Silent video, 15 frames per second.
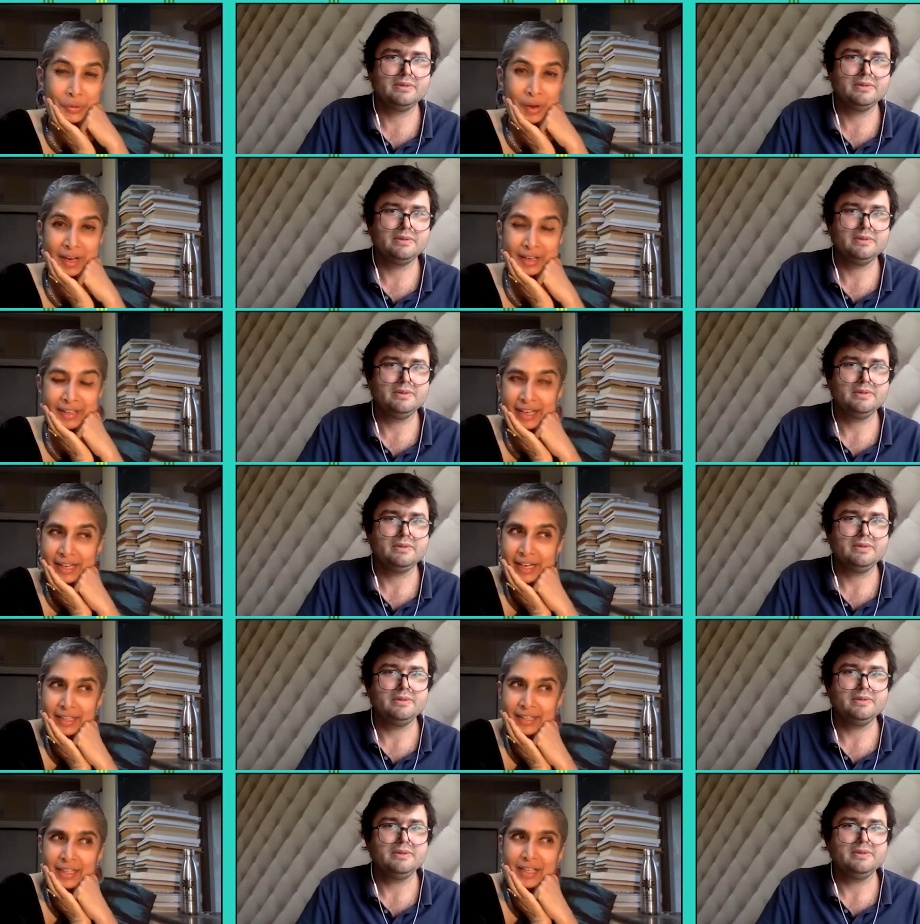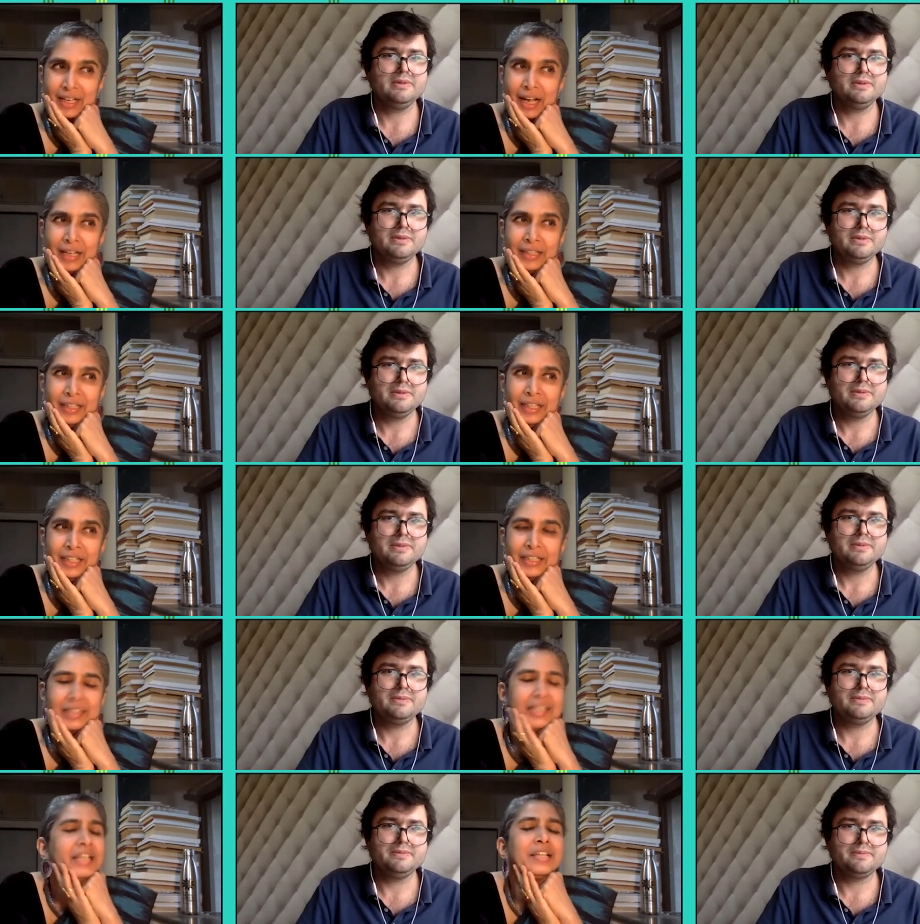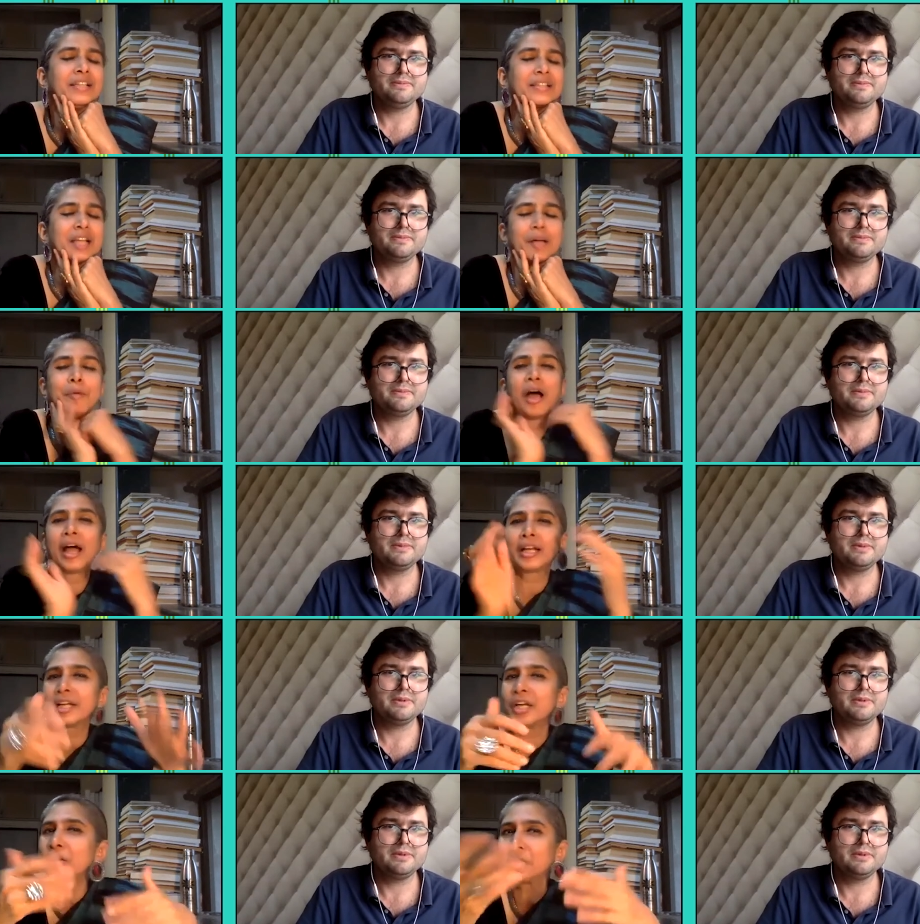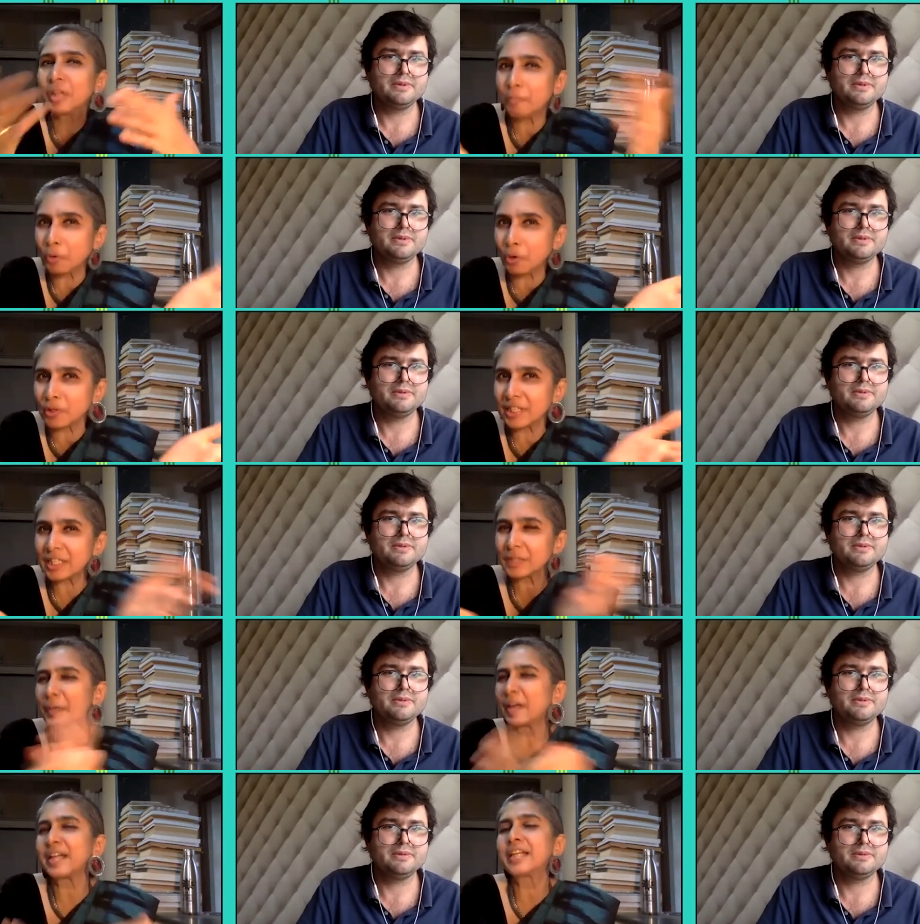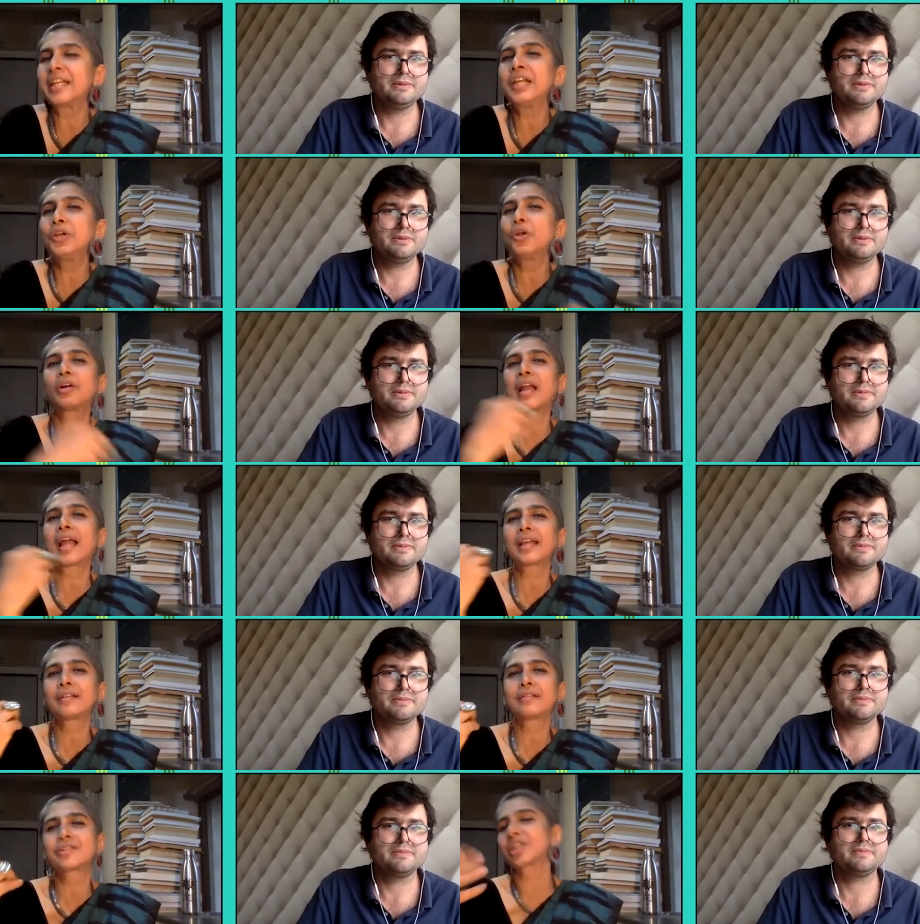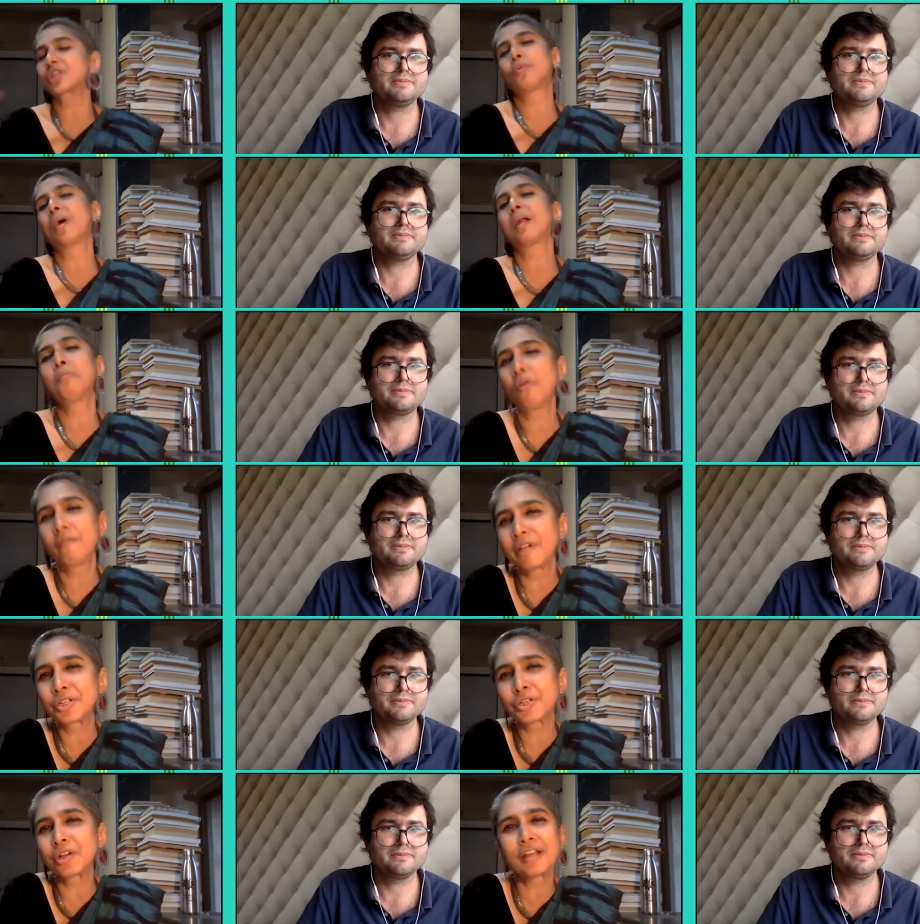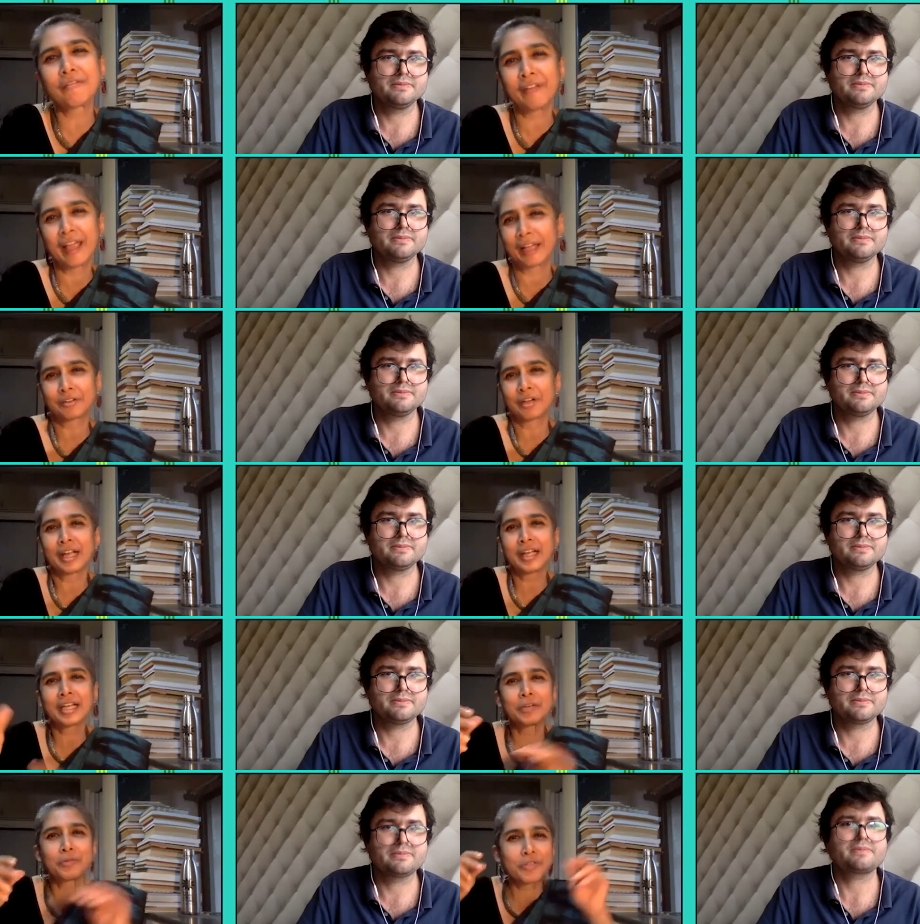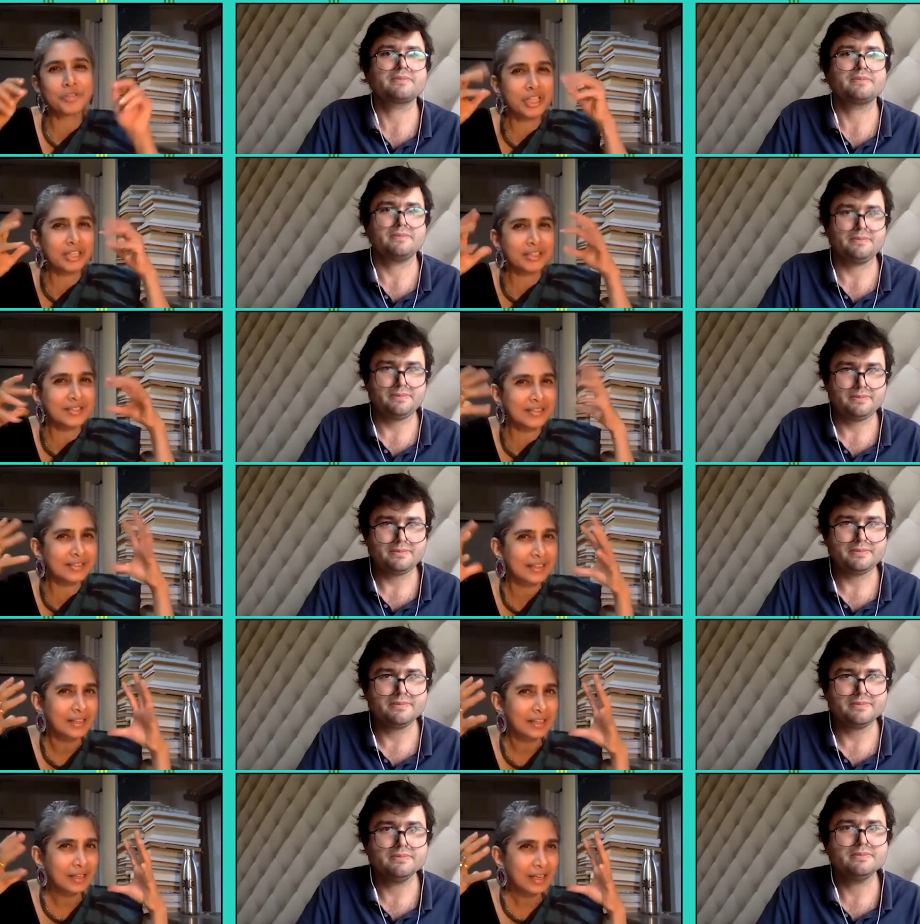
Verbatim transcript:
Speaker 1: uncanny and it didn't somehow i didn't know the process but it didn't look like just one more visual effect right it was just